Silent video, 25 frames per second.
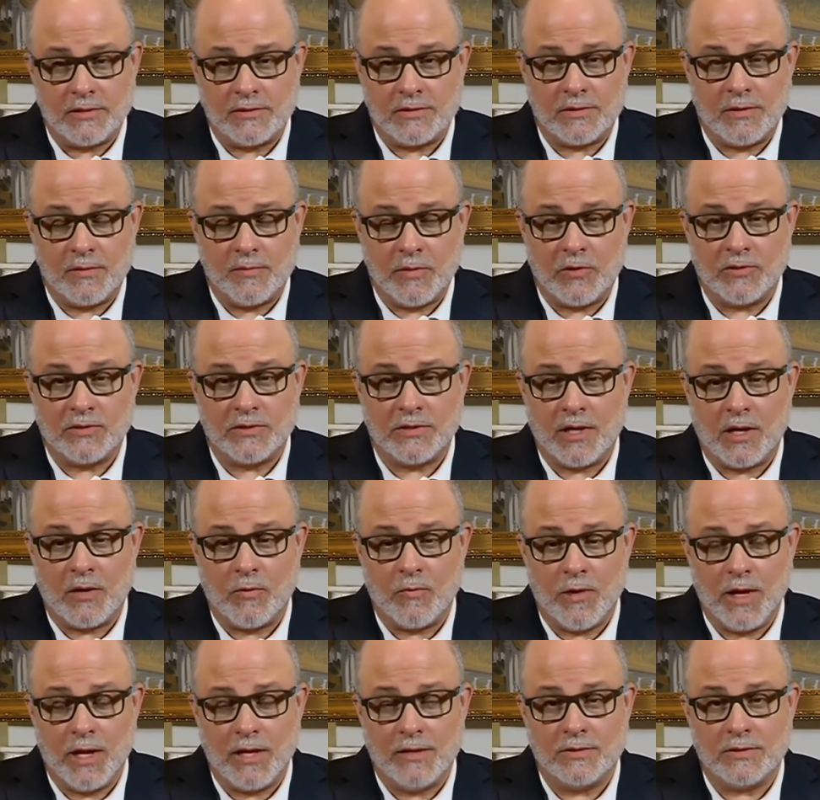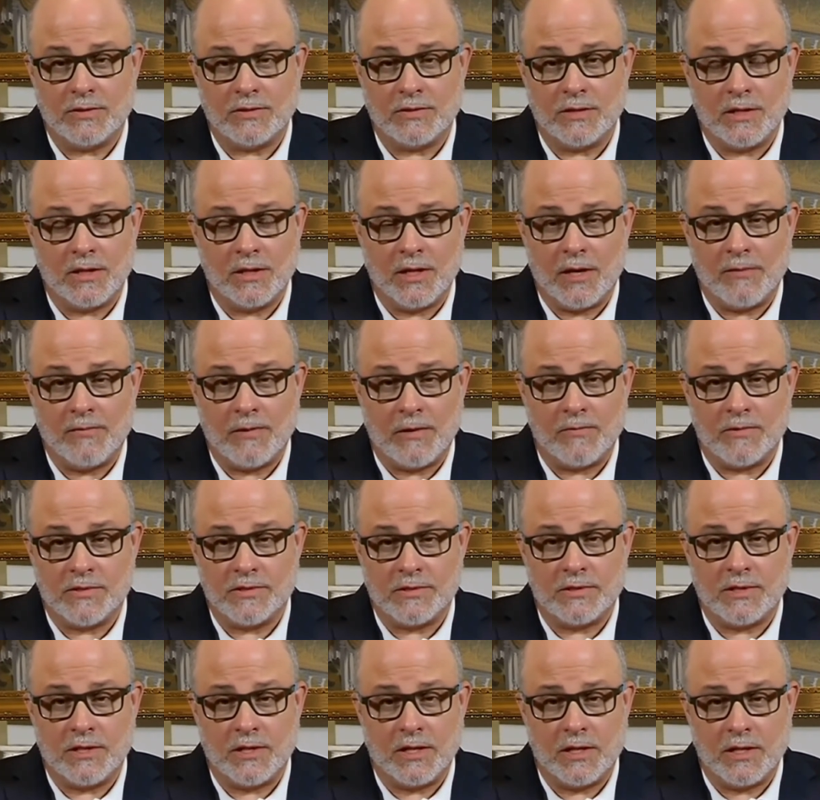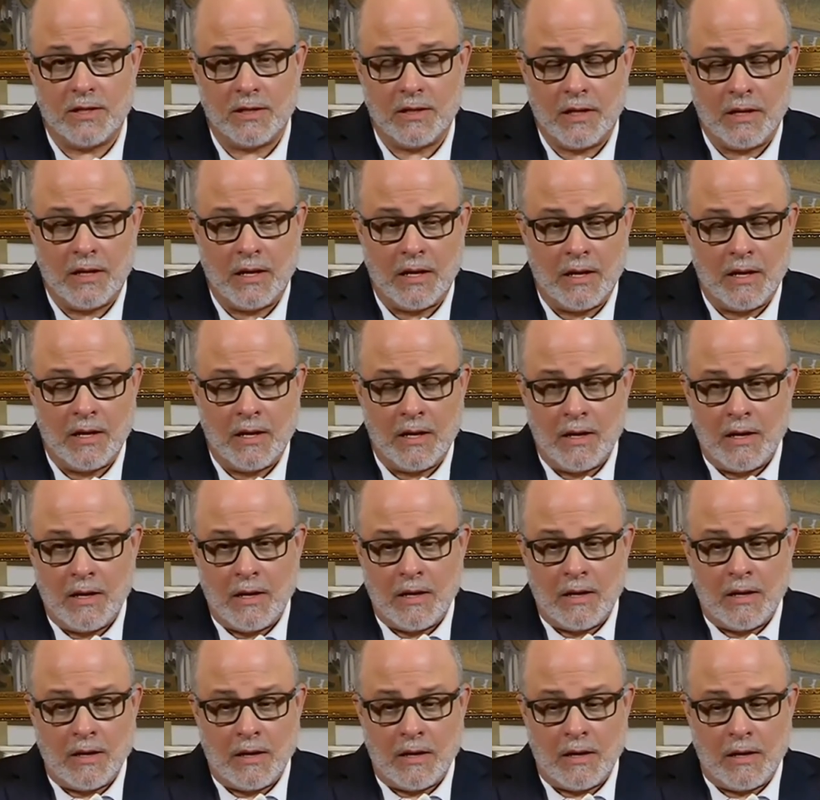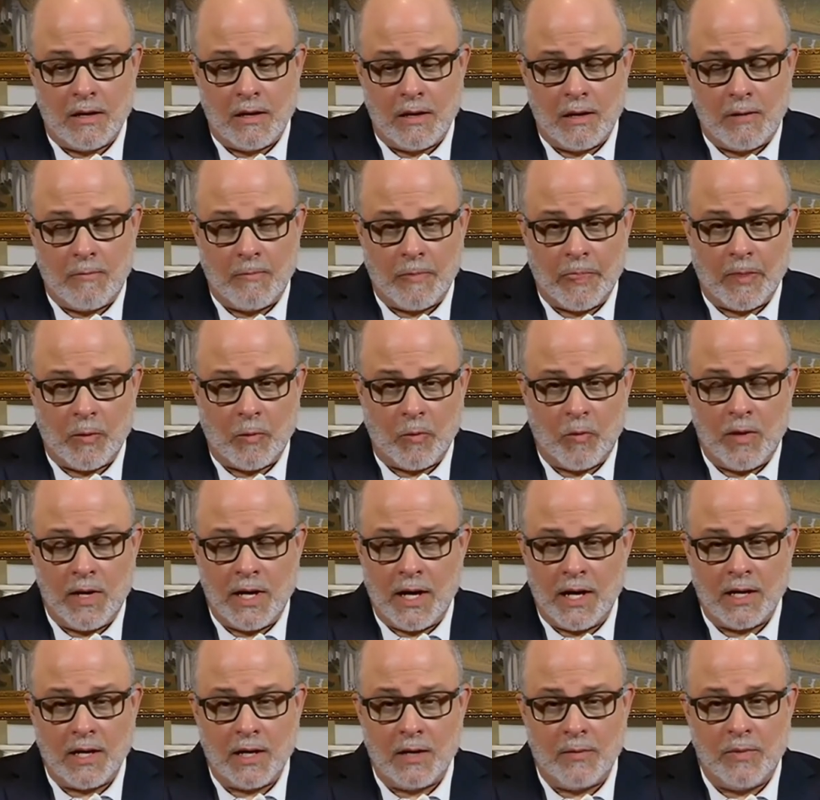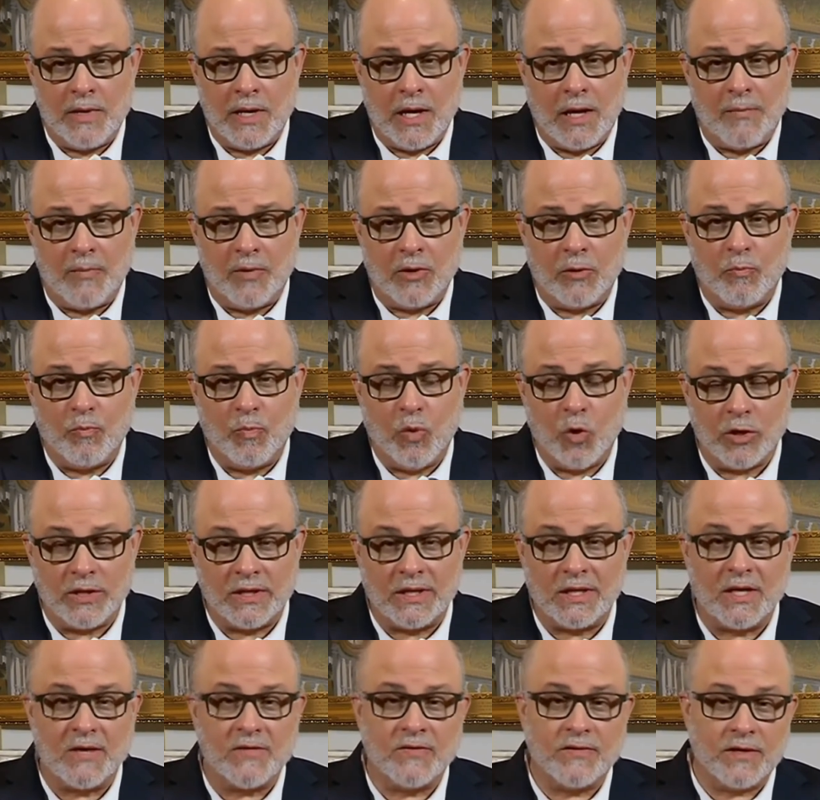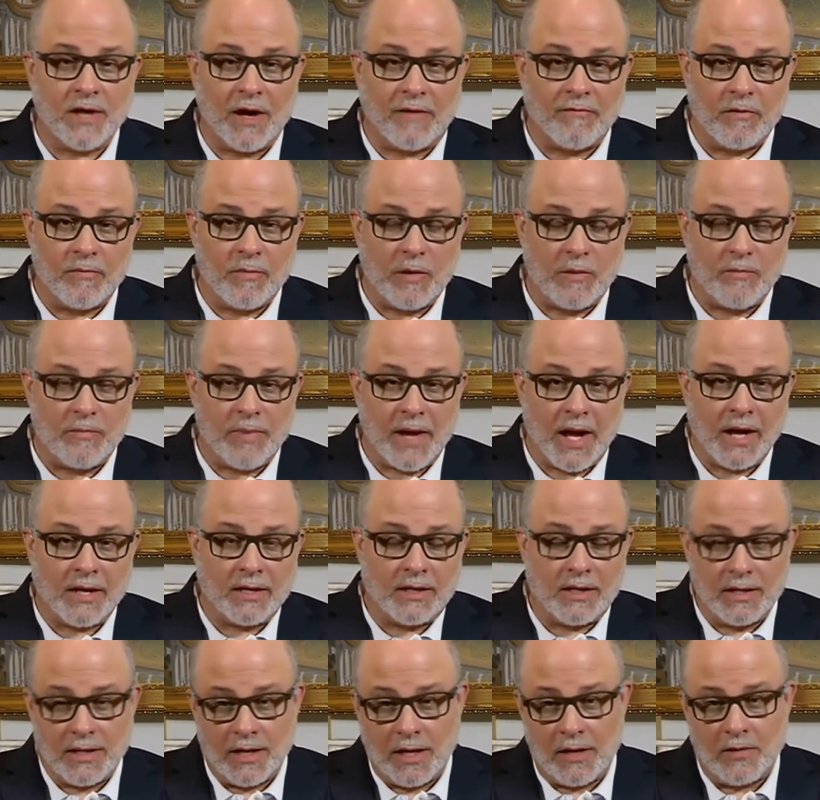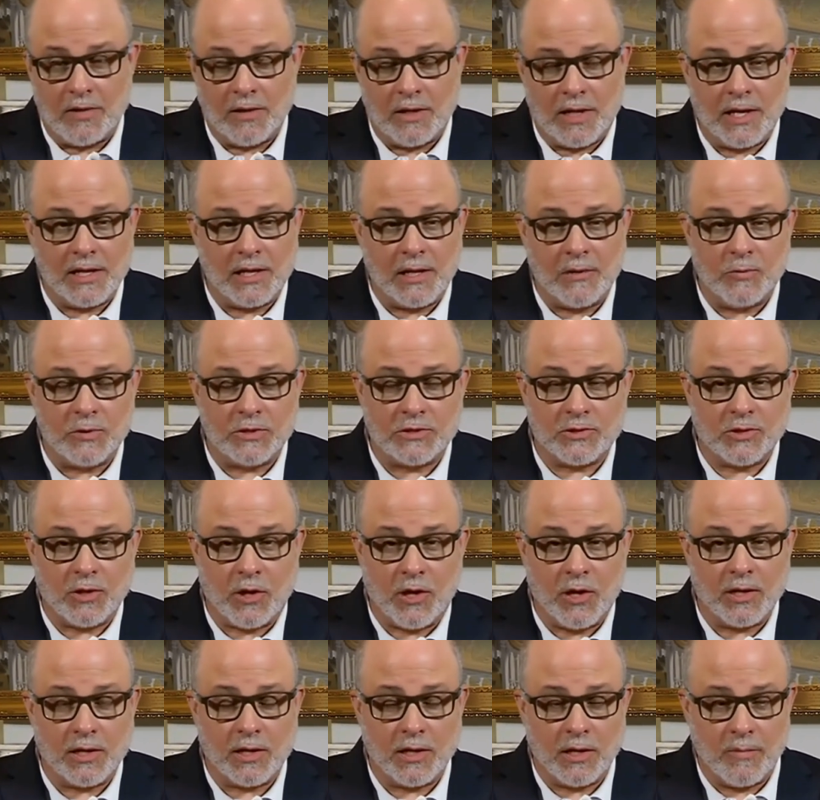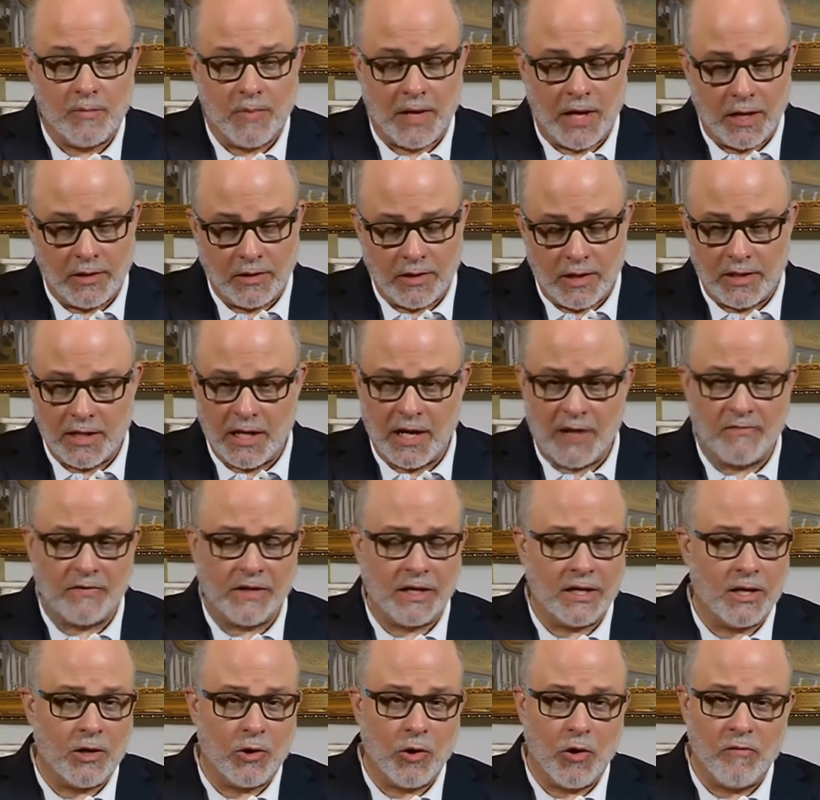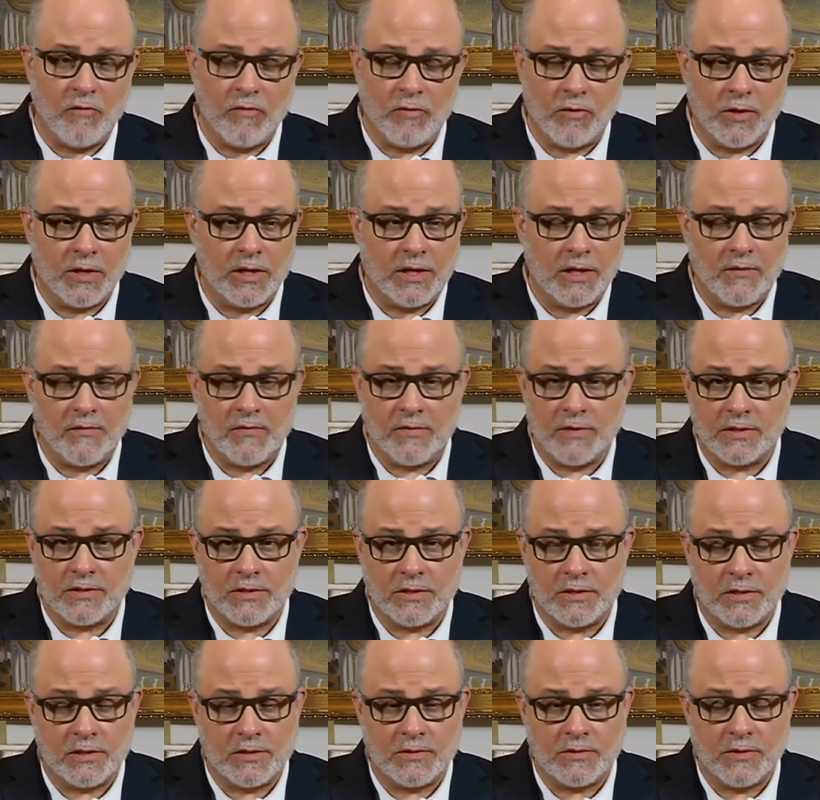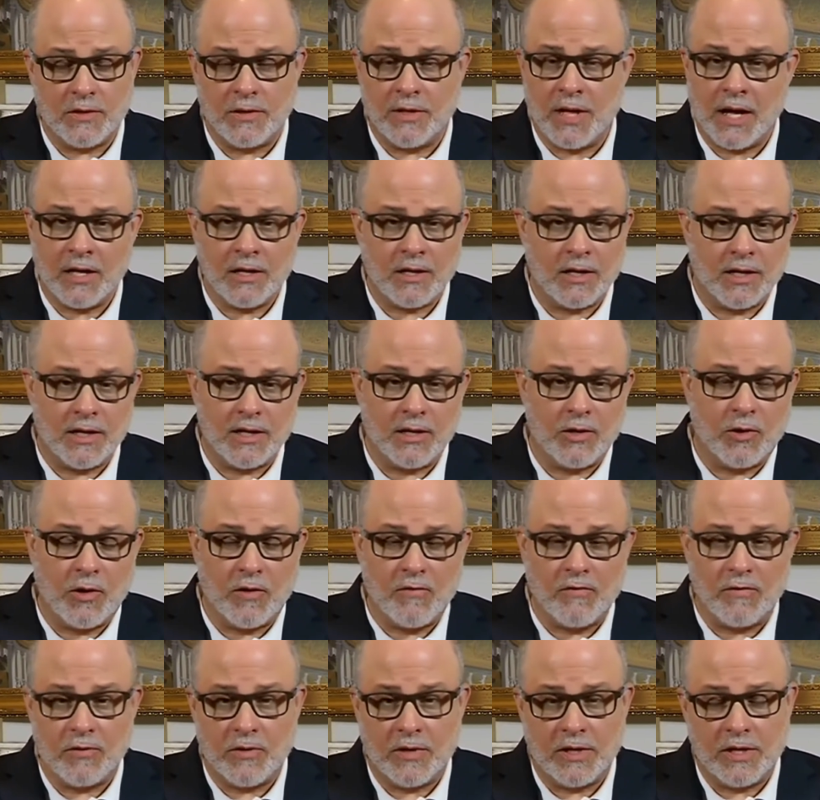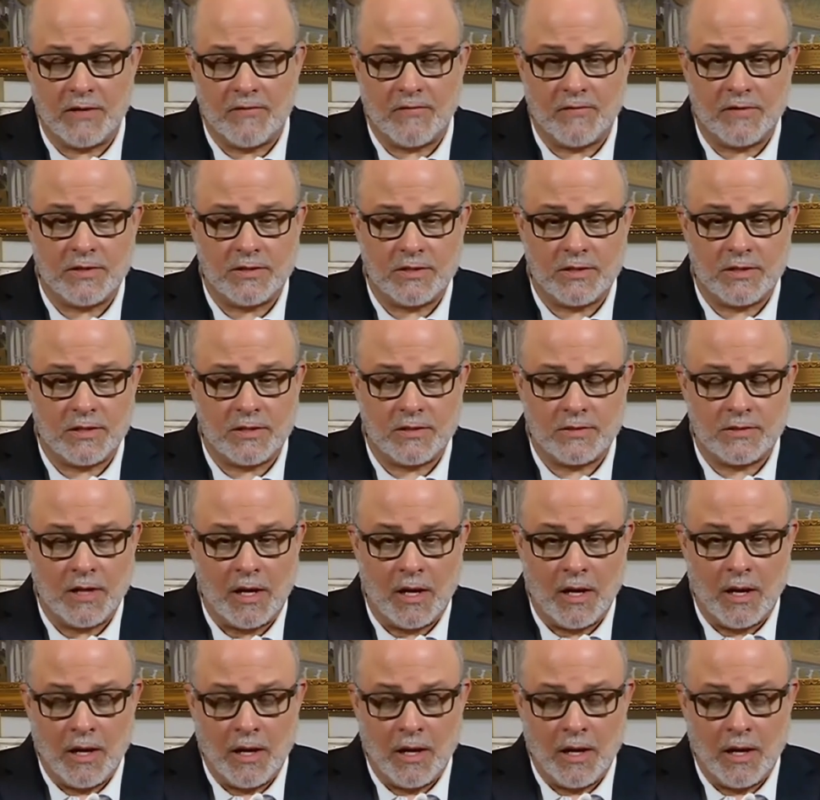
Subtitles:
It's the most outrageous thing I've ever seen. We're not going to be able to put this government back together like he was talking about, that they have to get over their differences. They're not going to get over their differences.